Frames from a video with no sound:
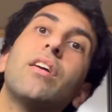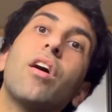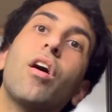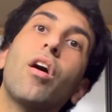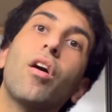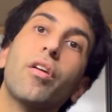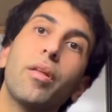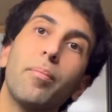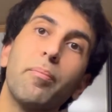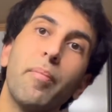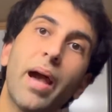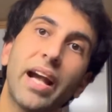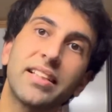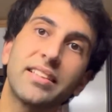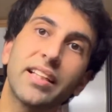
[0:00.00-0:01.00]
are the
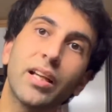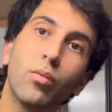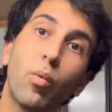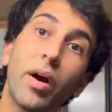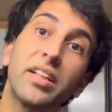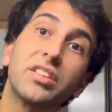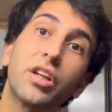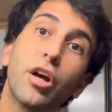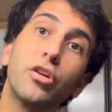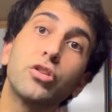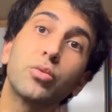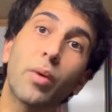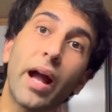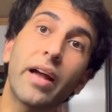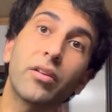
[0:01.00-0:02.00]
Mexican West Coast
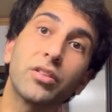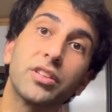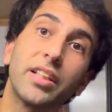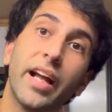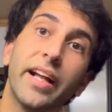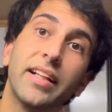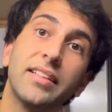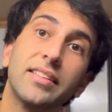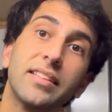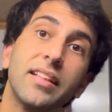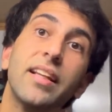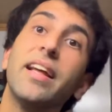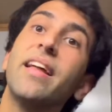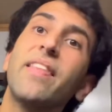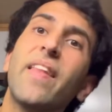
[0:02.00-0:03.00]
rattlesnakes.
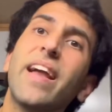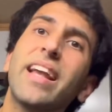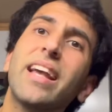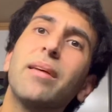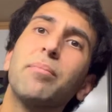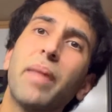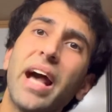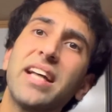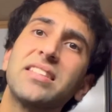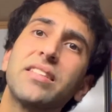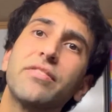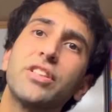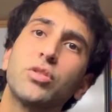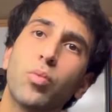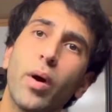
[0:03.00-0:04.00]
They get
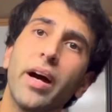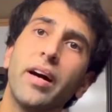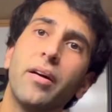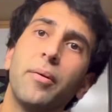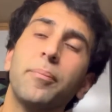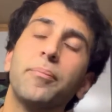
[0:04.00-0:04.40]
massive as well.